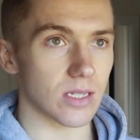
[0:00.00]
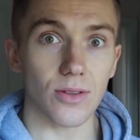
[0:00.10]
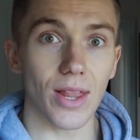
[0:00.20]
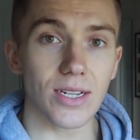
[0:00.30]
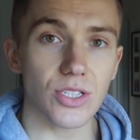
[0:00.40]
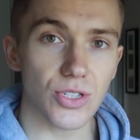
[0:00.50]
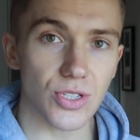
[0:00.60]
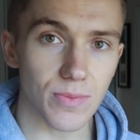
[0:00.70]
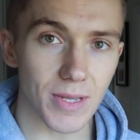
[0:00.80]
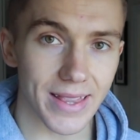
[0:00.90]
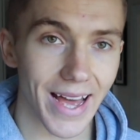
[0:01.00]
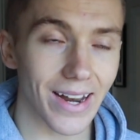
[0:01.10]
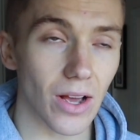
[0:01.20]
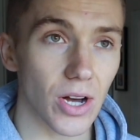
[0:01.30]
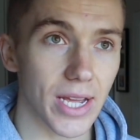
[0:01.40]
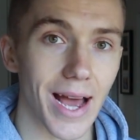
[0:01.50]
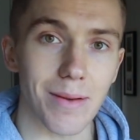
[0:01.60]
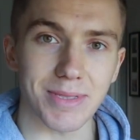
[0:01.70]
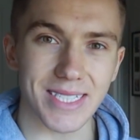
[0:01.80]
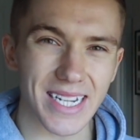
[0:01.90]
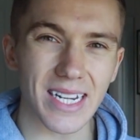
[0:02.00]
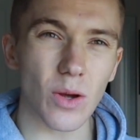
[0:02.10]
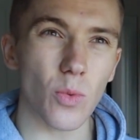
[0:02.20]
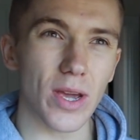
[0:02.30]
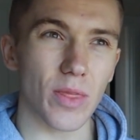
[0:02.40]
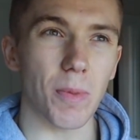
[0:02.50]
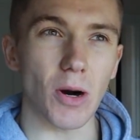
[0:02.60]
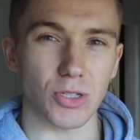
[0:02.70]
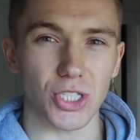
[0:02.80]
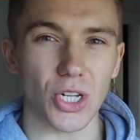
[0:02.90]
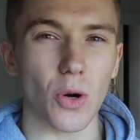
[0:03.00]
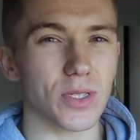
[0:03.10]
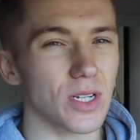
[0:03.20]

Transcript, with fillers: So that is just something that I am dealing with post show.